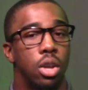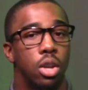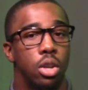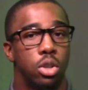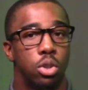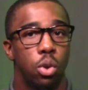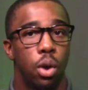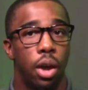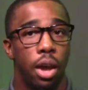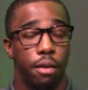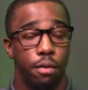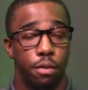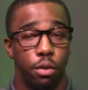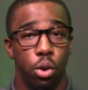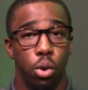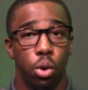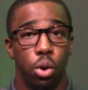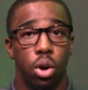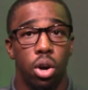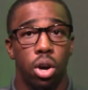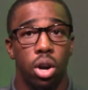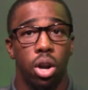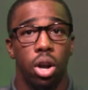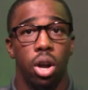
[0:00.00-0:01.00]
So if
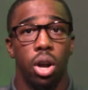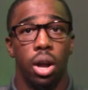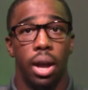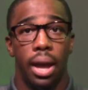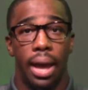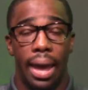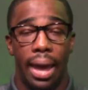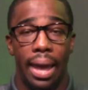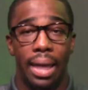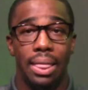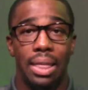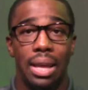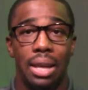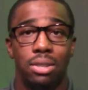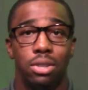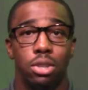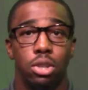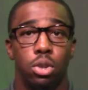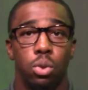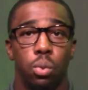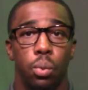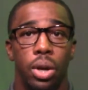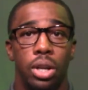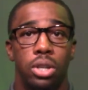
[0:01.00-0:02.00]
you're in that
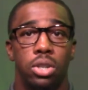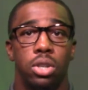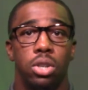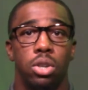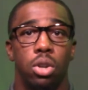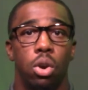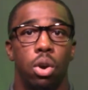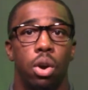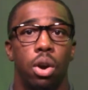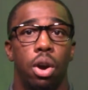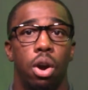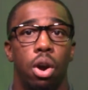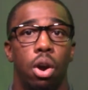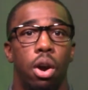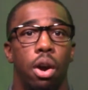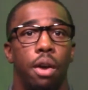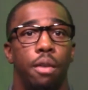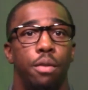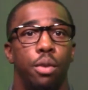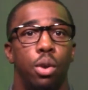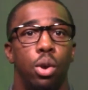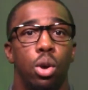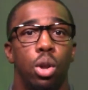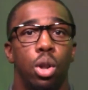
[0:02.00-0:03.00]
situation or
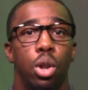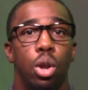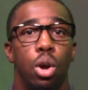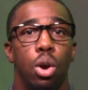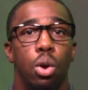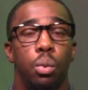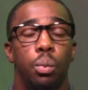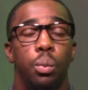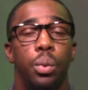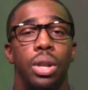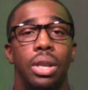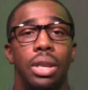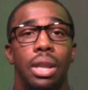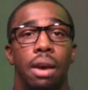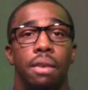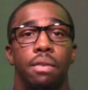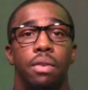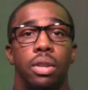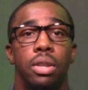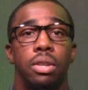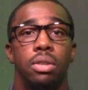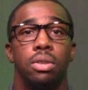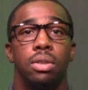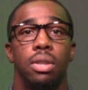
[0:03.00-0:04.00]
if you're alone, we
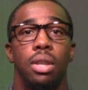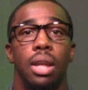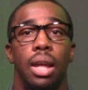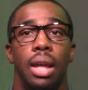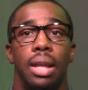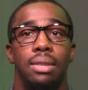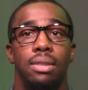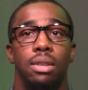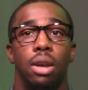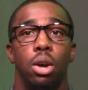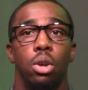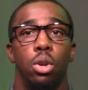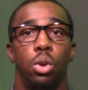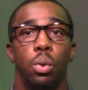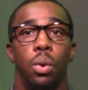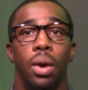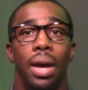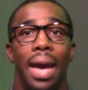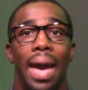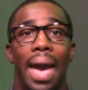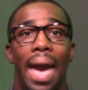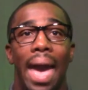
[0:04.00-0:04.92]
definitely tell you,